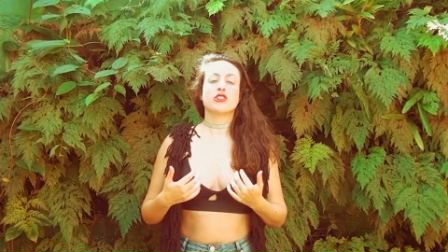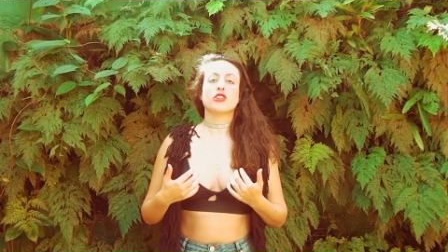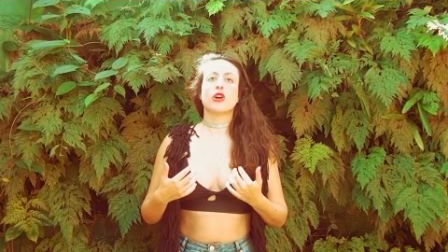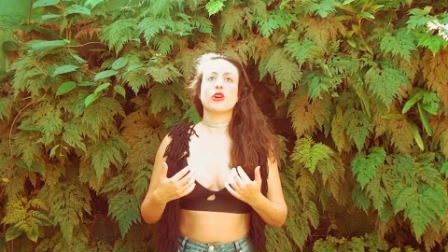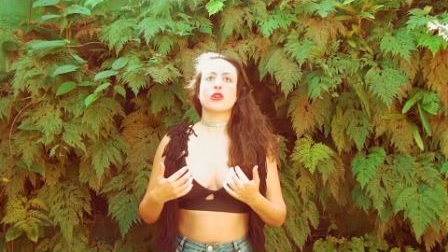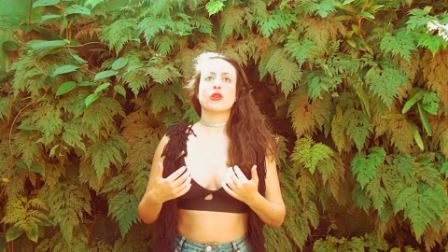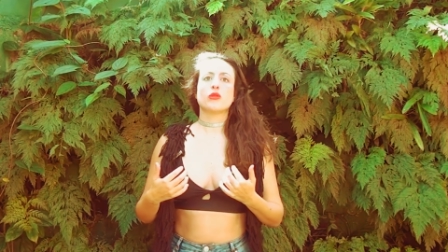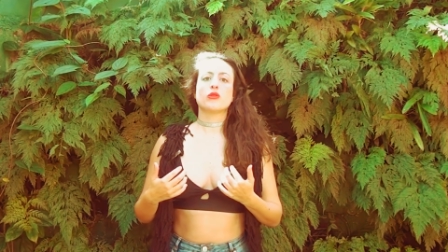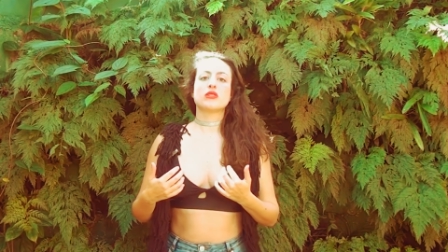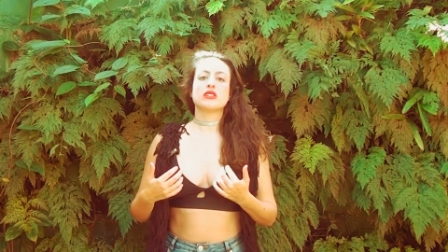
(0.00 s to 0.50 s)

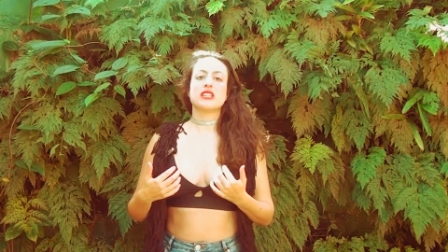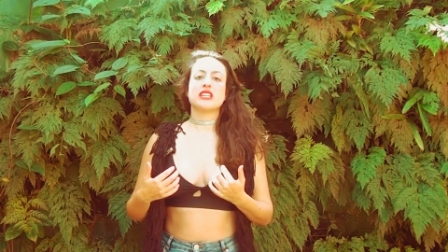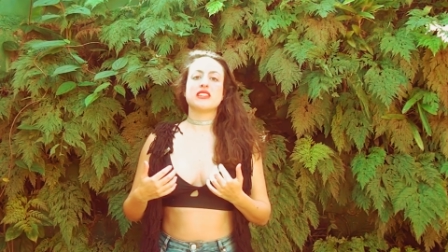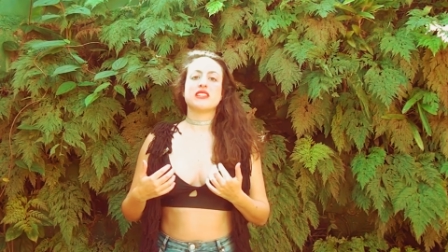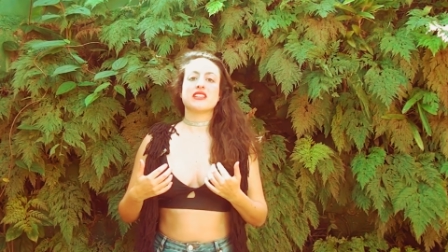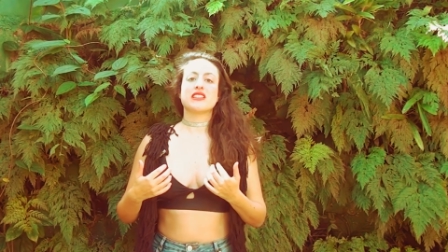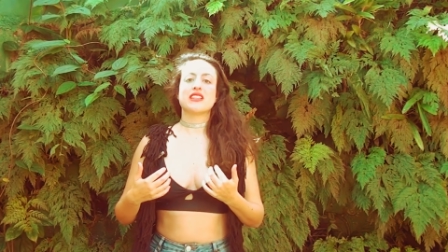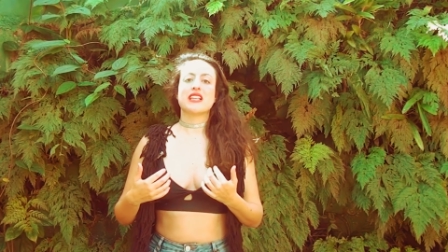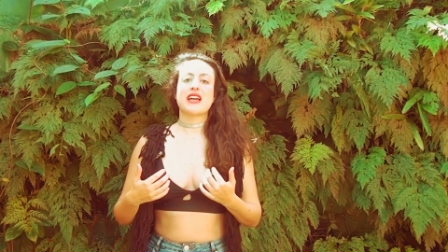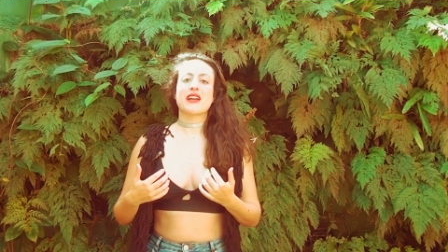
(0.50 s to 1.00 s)
Not only
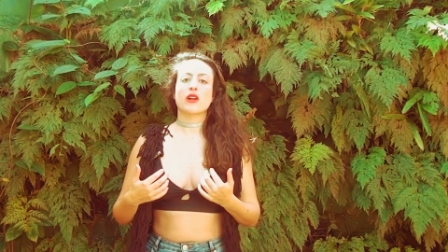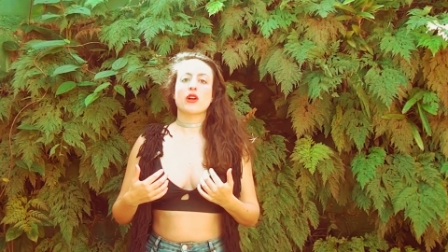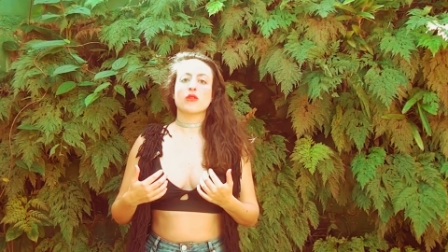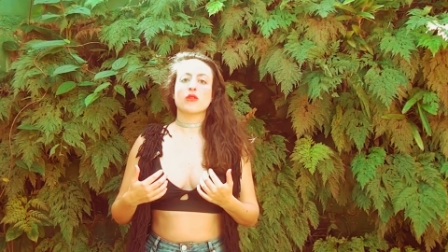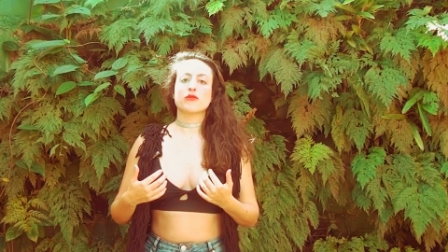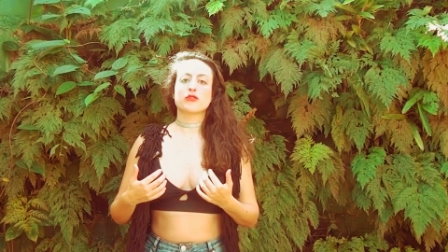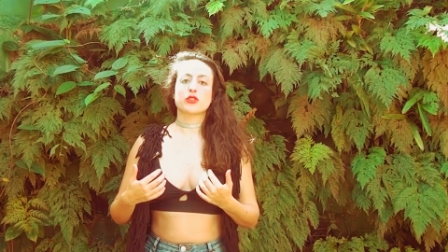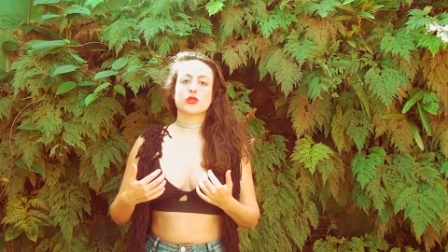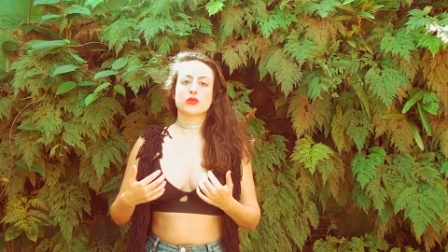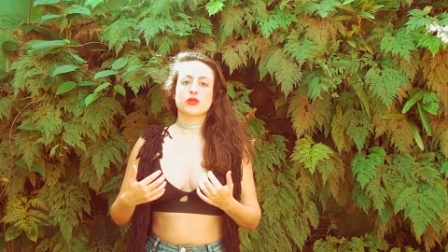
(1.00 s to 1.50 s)
the lack
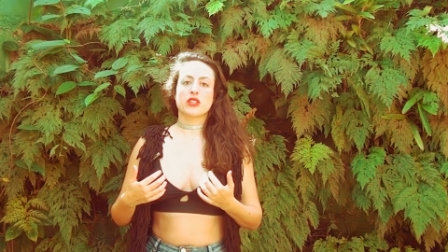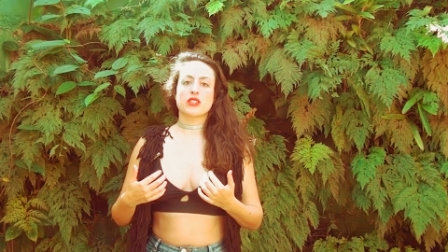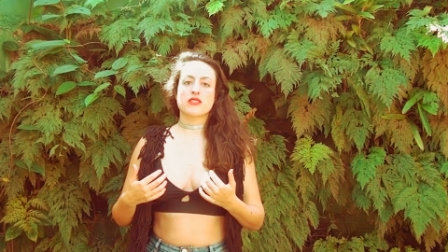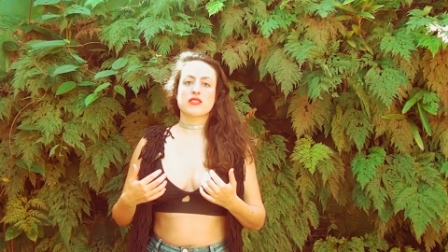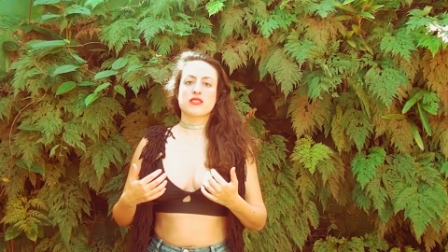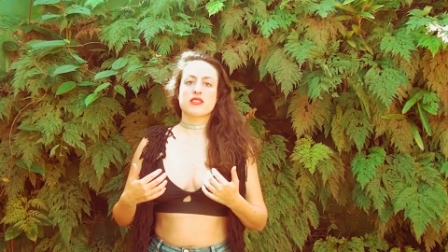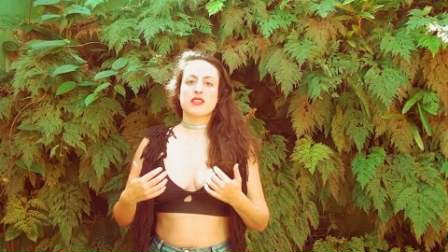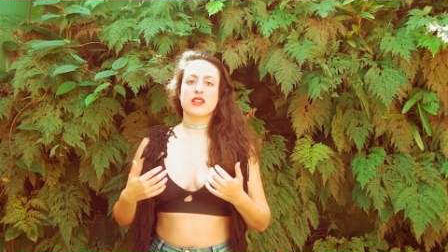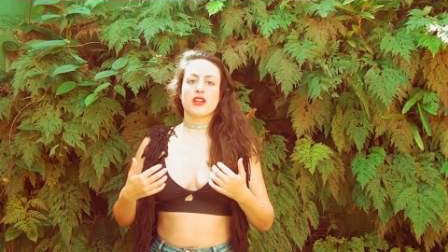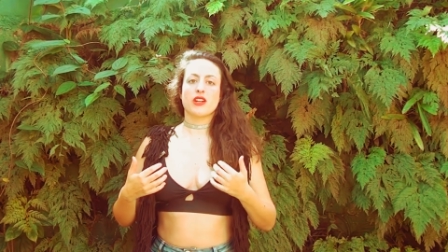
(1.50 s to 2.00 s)
of
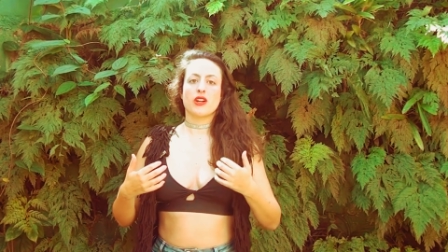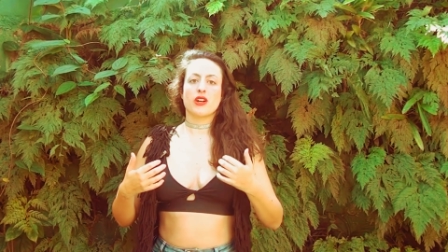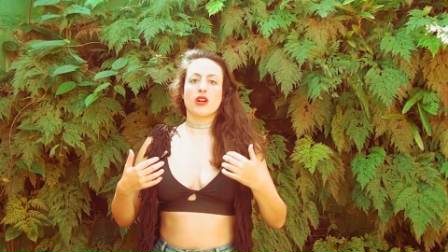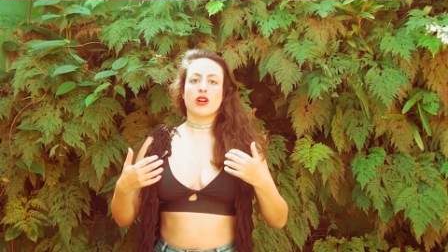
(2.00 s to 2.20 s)
trust